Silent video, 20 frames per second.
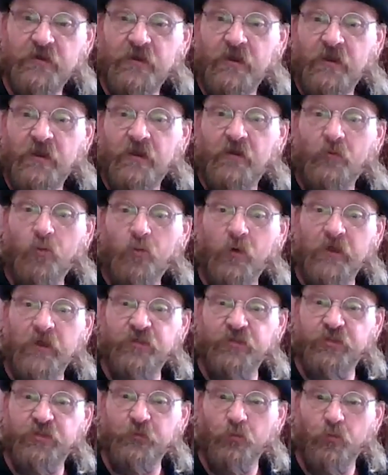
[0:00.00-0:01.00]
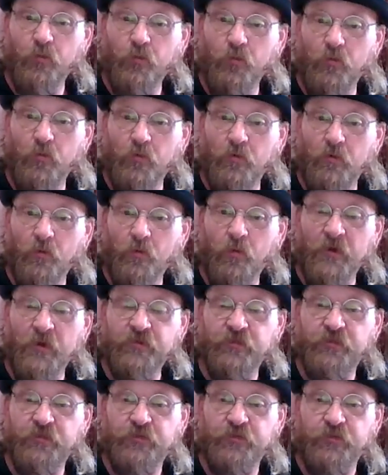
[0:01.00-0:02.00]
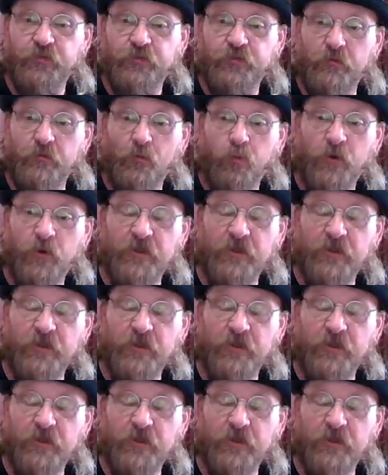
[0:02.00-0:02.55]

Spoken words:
Give it to them. Why? Talk to me.